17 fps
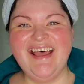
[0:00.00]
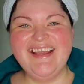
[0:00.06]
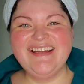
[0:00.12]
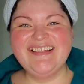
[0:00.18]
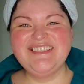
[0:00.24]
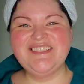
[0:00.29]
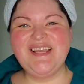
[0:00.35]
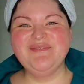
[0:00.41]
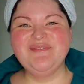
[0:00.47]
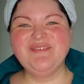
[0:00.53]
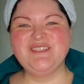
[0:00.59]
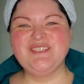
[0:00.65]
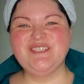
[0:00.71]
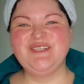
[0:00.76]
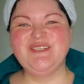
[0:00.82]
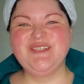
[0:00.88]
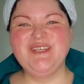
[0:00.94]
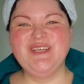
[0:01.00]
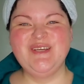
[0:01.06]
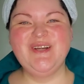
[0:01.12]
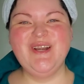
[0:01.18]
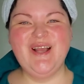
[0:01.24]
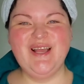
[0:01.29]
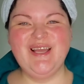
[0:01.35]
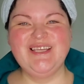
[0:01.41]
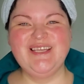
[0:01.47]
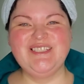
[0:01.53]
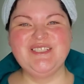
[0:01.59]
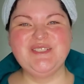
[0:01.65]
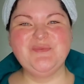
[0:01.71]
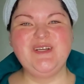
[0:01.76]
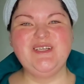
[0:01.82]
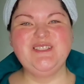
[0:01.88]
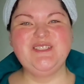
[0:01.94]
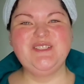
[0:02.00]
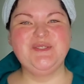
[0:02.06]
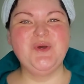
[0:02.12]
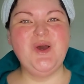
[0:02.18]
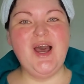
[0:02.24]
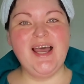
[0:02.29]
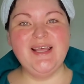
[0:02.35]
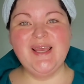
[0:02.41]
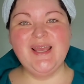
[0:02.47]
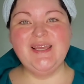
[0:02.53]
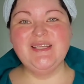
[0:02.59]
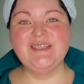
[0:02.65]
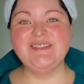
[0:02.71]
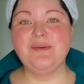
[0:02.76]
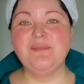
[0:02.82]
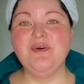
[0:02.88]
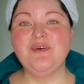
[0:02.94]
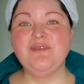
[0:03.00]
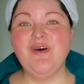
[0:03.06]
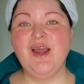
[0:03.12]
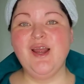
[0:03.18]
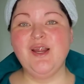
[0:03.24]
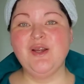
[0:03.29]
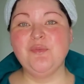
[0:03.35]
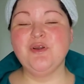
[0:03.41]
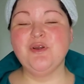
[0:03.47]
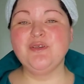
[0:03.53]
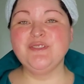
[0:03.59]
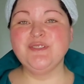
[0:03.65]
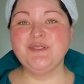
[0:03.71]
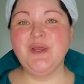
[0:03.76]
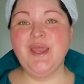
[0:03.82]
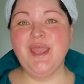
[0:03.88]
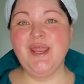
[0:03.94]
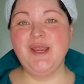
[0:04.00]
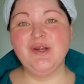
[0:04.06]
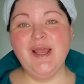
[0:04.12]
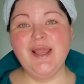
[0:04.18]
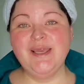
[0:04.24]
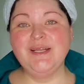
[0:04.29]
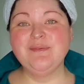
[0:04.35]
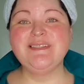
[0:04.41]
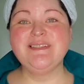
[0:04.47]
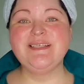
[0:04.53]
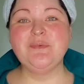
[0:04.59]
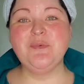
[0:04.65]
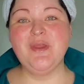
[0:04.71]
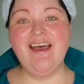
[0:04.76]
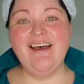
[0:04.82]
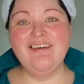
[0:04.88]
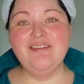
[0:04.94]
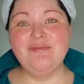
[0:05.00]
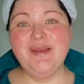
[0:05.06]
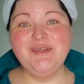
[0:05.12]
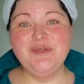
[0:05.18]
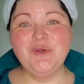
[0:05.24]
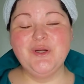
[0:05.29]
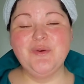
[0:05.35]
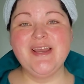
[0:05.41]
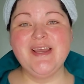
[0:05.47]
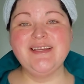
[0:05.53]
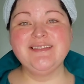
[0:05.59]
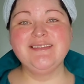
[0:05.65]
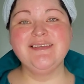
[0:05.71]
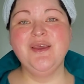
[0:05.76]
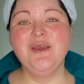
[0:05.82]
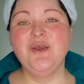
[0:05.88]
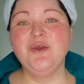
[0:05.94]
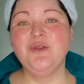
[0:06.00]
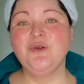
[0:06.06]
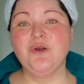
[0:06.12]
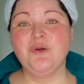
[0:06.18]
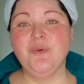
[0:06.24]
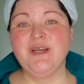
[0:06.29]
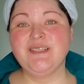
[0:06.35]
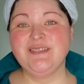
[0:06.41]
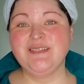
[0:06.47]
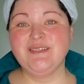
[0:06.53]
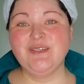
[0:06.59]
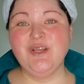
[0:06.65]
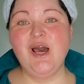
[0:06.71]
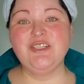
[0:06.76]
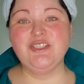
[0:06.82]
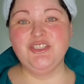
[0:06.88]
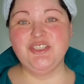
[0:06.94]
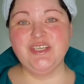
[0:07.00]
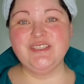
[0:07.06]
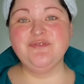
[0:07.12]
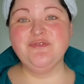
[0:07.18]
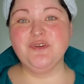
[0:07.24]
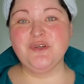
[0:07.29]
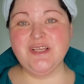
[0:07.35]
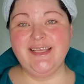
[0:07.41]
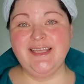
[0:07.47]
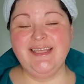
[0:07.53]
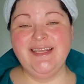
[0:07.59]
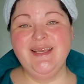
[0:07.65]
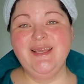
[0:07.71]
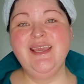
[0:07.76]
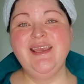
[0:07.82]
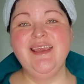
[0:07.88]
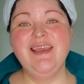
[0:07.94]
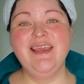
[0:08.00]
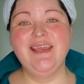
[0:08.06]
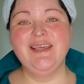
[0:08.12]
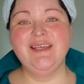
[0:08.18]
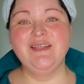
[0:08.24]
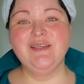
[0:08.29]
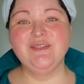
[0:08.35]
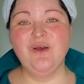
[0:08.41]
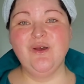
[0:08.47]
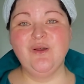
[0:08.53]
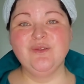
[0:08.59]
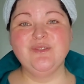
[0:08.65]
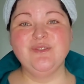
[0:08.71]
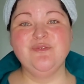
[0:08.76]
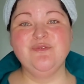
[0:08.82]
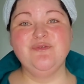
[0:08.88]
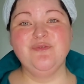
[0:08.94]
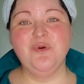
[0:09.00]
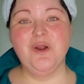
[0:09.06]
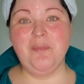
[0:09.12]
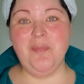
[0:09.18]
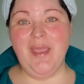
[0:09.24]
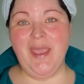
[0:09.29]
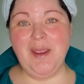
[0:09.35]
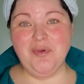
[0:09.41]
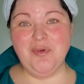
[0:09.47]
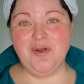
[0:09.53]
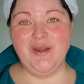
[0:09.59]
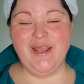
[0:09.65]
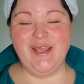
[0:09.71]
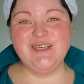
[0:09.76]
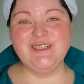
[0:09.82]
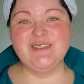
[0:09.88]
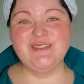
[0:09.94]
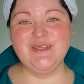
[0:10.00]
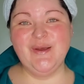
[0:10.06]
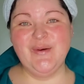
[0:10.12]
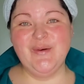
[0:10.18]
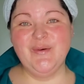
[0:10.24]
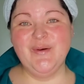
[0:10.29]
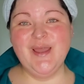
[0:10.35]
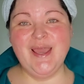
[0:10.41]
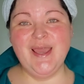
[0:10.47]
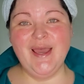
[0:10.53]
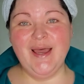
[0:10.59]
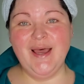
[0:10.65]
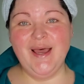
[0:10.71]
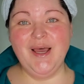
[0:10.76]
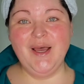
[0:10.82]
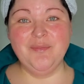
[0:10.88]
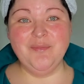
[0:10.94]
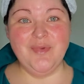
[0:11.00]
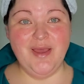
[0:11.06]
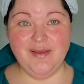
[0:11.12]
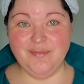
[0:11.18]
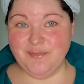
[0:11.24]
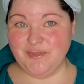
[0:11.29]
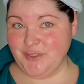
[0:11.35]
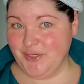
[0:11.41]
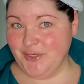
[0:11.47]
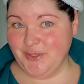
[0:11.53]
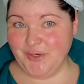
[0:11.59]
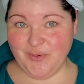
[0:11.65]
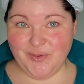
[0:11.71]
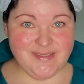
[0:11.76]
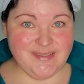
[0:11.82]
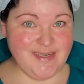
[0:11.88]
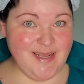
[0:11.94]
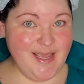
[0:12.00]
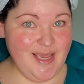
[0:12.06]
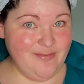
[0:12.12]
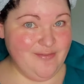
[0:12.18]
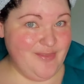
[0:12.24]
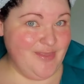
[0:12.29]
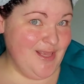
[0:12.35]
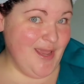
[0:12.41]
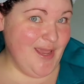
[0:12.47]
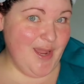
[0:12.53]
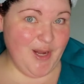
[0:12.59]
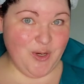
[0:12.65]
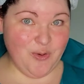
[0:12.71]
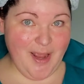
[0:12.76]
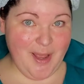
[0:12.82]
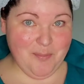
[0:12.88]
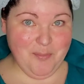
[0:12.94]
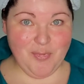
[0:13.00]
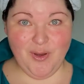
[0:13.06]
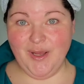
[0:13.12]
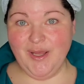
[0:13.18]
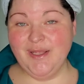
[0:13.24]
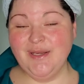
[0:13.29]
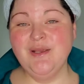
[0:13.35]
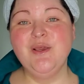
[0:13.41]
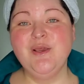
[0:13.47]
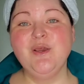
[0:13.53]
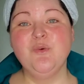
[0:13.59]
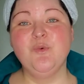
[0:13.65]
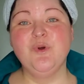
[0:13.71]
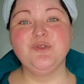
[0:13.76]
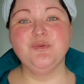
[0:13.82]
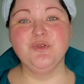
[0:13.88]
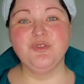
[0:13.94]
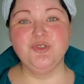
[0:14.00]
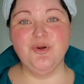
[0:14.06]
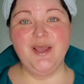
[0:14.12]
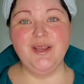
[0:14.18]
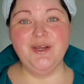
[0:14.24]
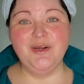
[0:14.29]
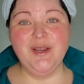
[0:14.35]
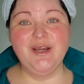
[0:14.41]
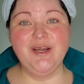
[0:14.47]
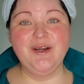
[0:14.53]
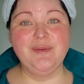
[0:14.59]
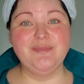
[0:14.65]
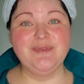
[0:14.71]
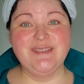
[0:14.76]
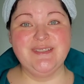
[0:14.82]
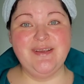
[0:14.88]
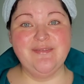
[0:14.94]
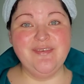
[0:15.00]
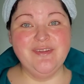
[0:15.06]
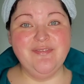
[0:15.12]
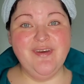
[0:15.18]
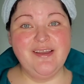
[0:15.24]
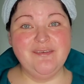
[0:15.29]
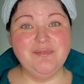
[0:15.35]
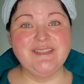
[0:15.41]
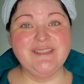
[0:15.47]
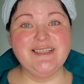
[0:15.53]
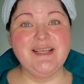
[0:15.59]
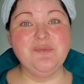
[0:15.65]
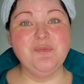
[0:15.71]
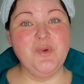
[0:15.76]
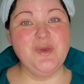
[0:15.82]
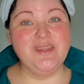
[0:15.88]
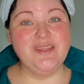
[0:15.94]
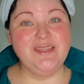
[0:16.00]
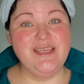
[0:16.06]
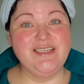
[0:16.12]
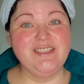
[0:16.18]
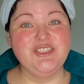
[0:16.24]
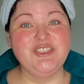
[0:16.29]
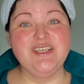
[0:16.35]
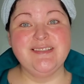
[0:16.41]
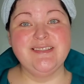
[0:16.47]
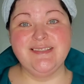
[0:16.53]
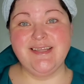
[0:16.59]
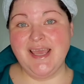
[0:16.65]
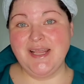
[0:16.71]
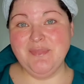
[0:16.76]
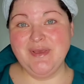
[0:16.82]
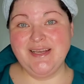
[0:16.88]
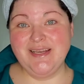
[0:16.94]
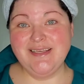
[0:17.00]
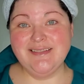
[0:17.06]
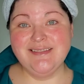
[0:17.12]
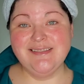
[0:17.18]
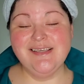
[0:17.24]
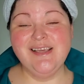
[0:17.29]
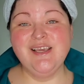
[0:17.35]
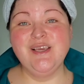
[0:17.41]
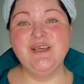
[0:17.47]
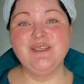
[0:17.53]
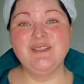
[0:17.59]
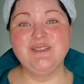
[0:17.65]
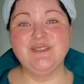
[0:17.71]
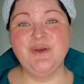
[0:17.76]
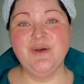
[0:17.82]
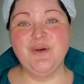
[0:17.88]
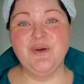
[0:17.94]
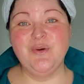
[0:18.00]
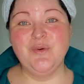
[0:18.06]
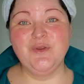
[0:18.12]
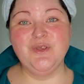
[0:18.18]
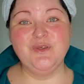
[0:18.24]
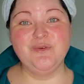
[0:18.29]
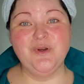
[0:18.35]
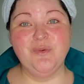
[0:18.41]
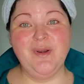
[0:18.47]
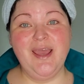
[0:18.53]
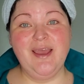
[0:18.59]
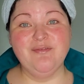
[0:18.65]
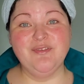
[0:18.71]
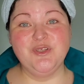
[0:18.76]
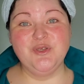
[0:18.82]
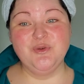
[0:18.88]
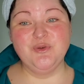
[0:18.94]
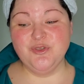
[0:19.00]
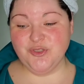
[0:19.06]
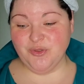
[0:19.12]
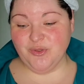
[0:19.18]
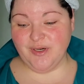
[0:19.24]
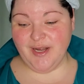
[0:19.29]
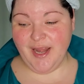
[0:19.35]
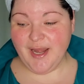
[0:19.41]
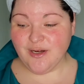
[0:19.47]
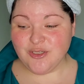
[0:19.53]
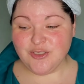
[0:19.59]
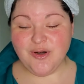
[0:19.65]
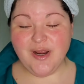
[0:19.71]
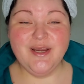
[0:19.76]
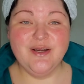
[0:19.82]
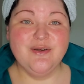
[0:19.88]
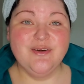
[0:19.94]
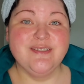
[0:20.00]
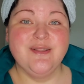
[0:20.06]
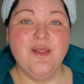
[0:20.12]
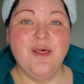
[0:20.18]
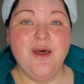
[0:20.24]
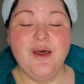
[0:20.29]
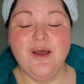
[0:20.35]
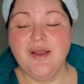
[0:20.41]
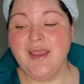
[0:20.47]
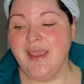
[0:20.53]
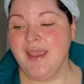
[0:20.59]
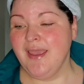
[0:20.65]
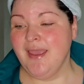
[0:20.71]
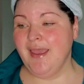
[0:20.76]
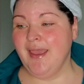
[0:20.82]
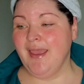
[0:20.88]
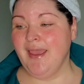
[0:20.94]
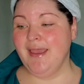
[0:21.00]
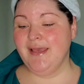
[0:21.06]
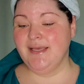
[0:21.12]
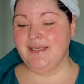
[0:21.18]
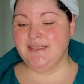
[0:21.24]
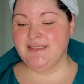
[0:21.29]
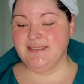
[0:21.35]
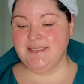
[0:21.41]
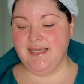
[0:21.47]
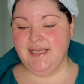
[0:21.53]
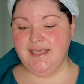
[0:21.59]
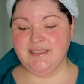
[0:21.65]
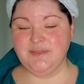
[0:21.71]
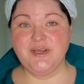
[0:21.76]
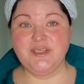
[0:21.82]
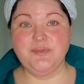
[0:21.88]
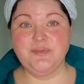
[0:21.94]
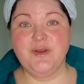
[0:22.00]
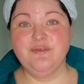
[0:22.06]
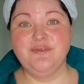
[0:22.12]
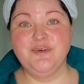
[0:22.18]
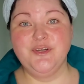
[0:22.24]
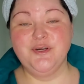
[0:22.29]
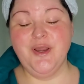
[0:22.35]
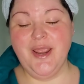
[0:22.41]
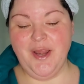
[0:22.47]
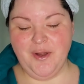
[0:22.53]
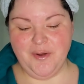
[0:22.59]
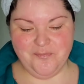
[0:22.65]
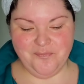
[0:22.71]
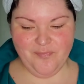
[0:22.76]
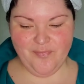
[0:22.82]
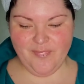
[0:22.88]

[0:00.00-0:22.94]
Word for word: Hi guys, Cheyanne FitzGerald here. I just wanted to highlight some of our personal care items that we have by Norwex. Norwex is not just for cleaning, it is also for pampering. So um, I'm sure you noticed I have the hair wrap on, which will dry your hair up to 75% within just 10 minutes. So you don't have to use your hair dryer as long and uh, it's much better for your hair.